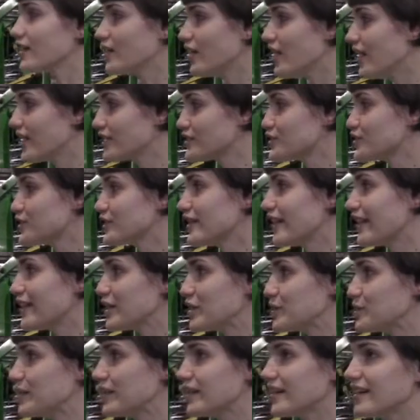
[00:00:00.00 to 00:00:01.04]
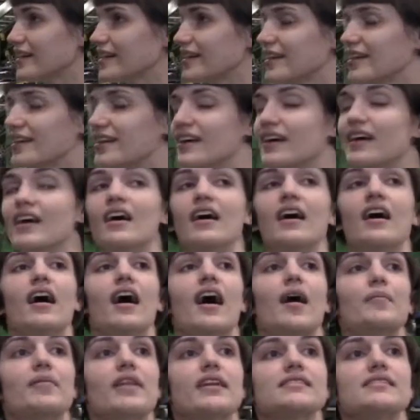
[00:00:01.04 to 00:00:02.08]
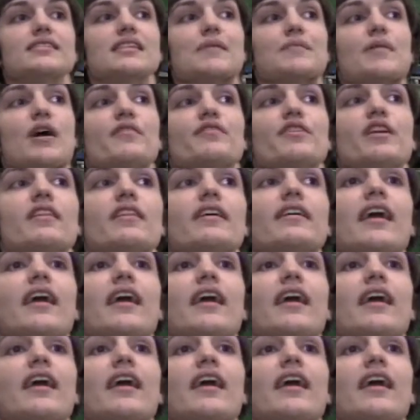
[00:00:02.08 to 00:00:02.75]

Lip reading: oxygen out of your beer. Let's step over to the